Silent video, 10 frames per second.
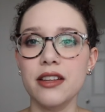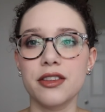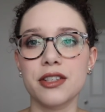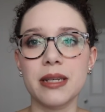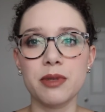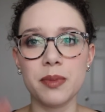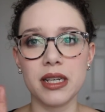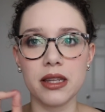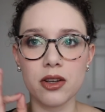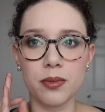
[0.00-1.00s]
There seemed to be
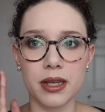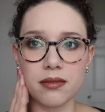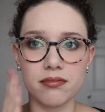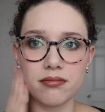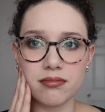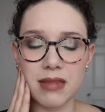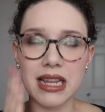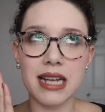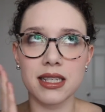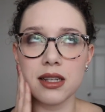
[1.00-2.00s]
a little bit, it
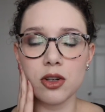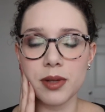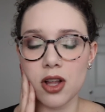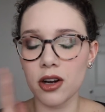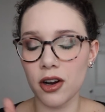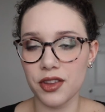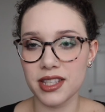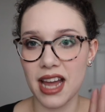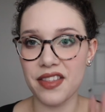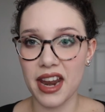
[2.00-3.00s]
lasted a little bit longer on the
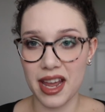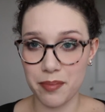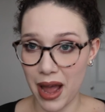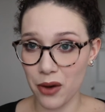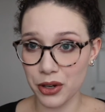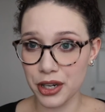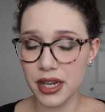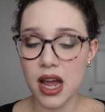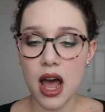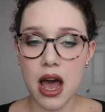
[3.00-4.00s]
side that I had
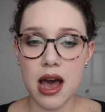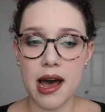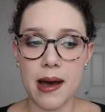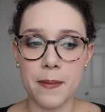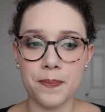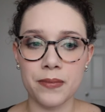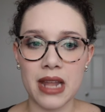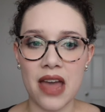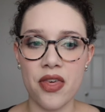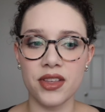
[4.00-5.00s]
powdered. And
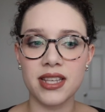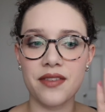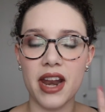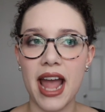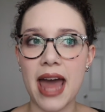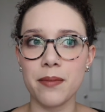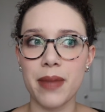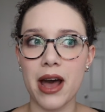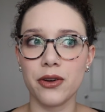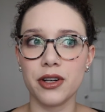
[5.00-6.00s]
then the side that I hadn't
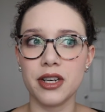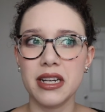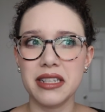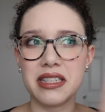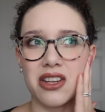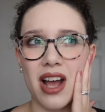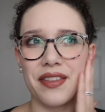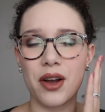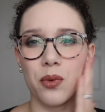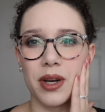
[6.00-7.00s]
powdered still
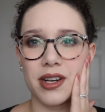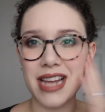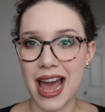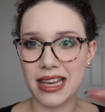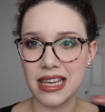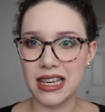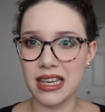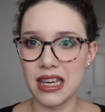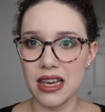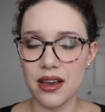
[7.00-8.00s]
had like a weird
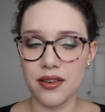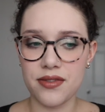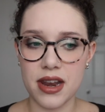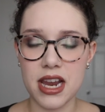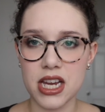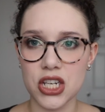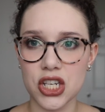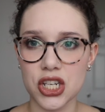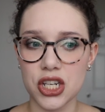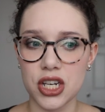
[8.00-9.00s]
tacky
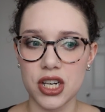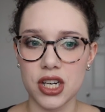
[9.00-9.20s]
finish.